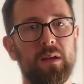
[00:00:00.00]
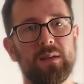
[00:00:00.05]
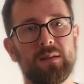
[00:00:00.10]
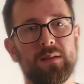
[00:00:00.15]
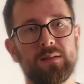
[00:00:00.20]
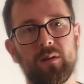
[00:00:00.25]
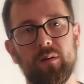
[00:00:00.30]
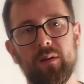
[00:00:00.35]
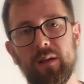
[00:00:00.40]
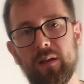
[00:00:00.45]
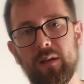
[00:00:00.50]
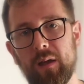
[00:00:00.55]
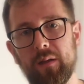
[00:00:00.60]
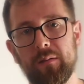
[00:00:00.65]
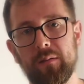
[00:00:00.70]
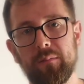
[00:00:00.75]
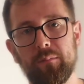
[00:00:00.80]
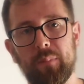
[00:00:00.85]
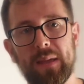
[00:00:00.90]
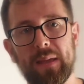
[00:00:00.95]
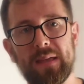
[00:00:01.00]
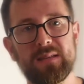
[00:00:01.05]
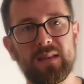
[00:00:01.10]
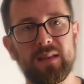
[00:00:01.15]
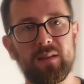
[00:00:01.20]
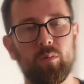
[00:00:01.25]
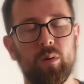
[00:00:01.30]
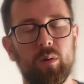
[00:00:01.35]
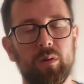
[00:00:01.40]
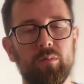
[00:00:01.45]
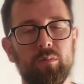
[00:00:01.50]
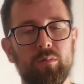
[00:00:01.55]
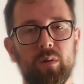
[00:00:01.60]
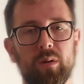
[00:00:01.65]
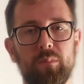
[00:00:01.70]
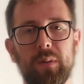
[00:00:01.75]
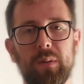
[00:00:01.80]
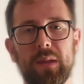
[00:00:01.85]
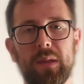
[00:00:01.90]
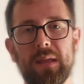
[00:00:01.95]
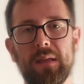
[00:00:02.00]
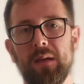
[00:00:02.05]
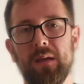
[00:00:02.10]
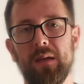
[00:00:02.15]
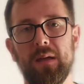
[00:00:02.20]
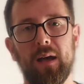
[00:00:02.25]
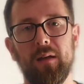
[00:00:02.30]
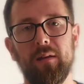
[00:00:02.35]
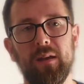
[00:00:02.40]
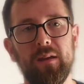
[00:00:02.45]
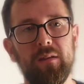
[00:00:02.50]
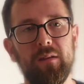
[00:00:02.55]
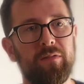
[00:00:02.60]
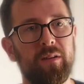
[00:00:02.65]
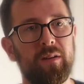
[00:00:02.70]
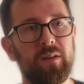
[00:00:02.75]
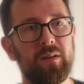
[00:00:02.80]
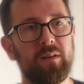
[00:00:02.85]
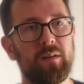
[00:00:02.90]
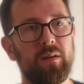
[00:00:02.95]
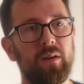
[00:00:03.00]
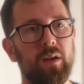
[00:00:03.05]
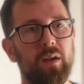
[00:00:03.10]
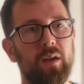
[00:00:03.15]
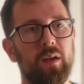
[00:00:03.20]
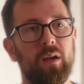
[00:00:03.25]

So a basic one would be an infant